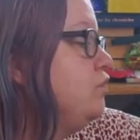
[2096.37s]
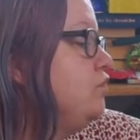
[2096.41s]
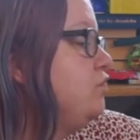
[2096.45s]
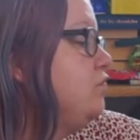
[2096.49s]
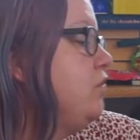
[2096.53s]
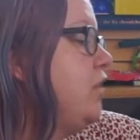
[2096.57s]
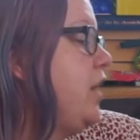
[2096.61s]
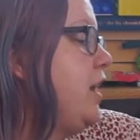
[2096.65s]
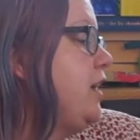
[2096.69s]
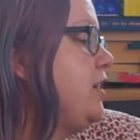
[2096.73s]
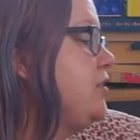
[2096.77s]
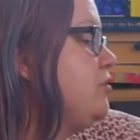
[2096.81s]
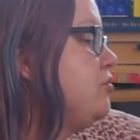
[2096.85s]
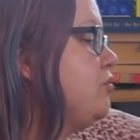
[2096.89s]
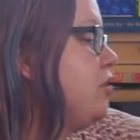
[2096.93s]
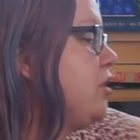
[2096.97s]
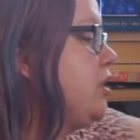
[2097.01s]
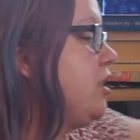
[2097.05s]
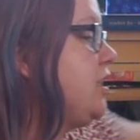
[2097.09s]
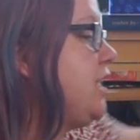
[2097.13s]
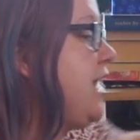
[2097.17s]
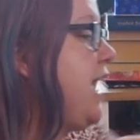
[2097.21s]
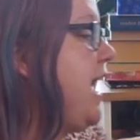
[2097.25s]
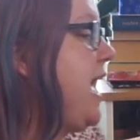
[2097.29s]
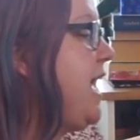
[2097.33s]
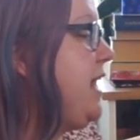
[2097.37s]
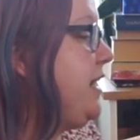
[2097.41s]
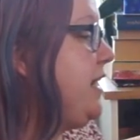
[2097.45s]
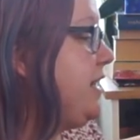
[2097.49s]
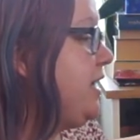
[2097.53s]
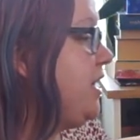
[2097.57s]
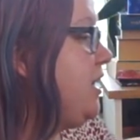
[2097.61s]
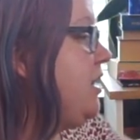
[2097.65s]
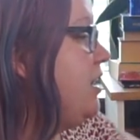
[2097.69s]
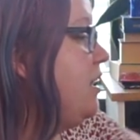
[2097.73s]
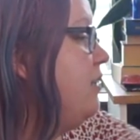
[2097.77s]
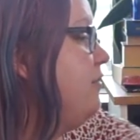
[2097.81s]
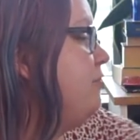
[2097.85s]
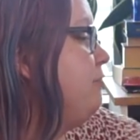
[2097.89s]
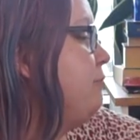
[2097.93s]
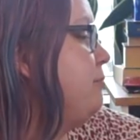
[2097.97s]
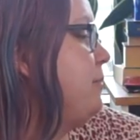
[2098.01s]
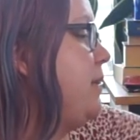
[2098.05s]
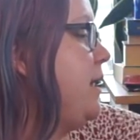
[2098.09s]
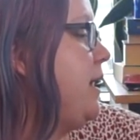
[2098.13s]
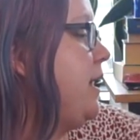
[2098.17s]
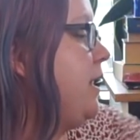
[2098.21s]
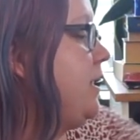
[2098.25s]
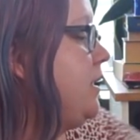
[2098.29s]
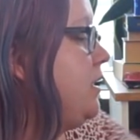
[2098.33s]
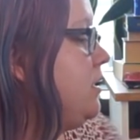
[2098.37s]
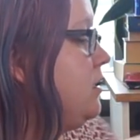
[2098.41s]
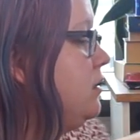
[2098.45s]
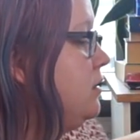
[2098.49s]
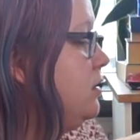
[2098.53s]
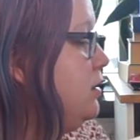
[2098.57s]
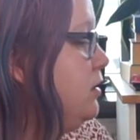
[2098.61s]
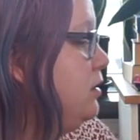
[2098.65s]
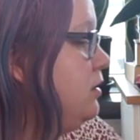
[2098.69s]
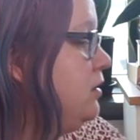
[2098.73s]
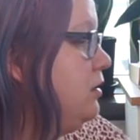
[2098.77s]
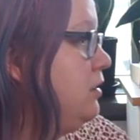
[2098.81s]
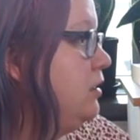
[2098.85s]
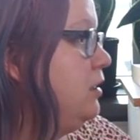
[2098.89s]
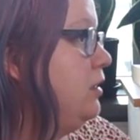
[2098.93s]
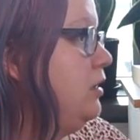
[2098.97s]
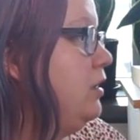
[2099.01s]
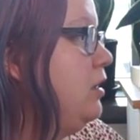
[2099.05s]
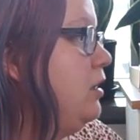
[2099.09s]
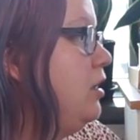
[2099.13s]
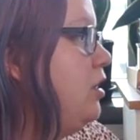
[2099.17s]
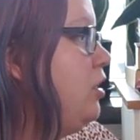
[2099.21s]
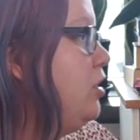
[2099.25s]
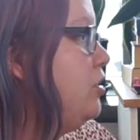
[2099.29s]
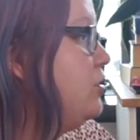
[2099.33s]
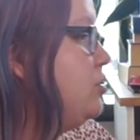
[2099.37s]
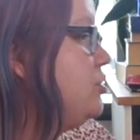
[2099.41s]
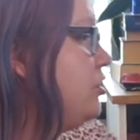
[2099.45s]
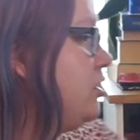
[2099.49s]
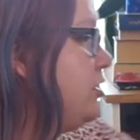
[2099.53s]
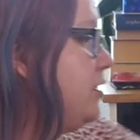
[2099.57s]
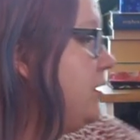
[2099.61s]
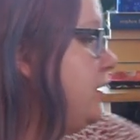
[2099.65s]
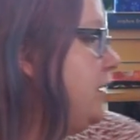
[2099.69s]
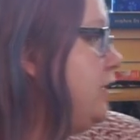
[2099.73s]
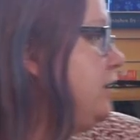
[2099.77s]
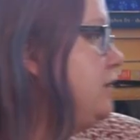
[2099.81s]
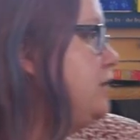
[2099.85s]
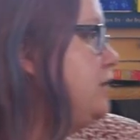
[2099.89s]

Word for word: like drank any of my hot chocolate,